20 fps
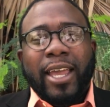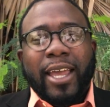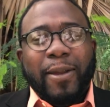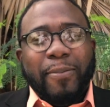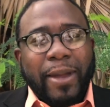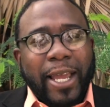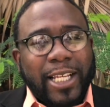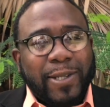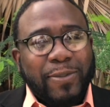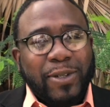
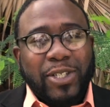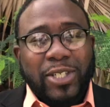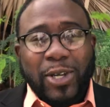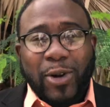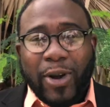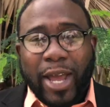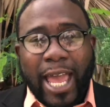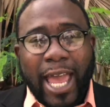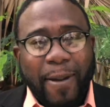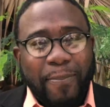It makes me
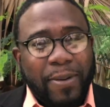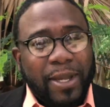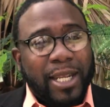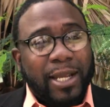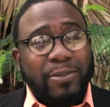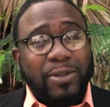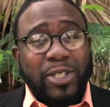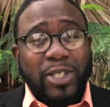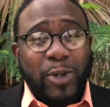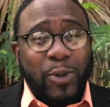so happy
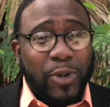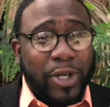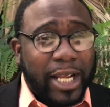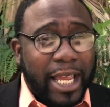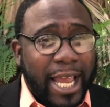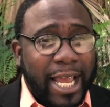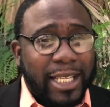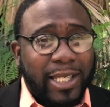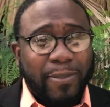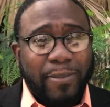and I'm so
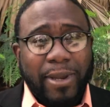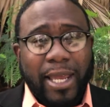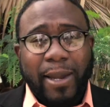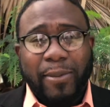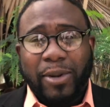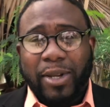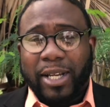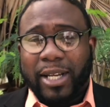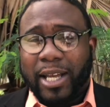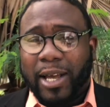glad to be
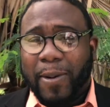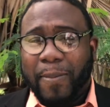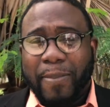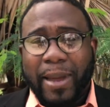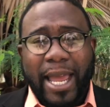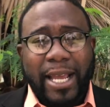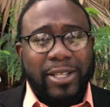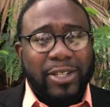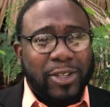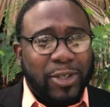able to come
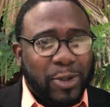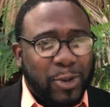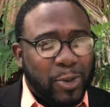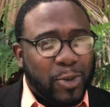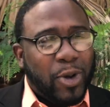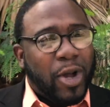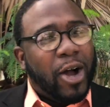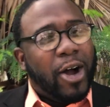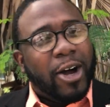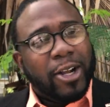back to
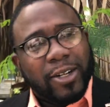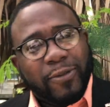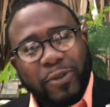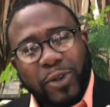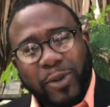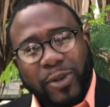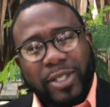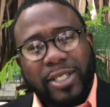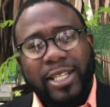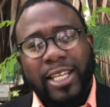you, all
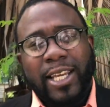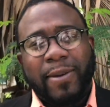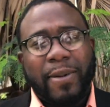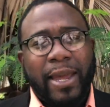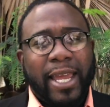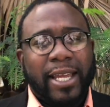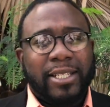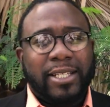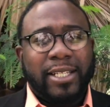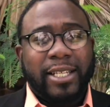of you at
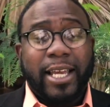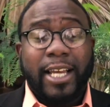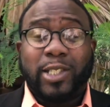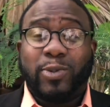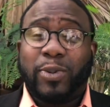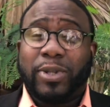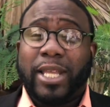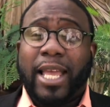Team ATS.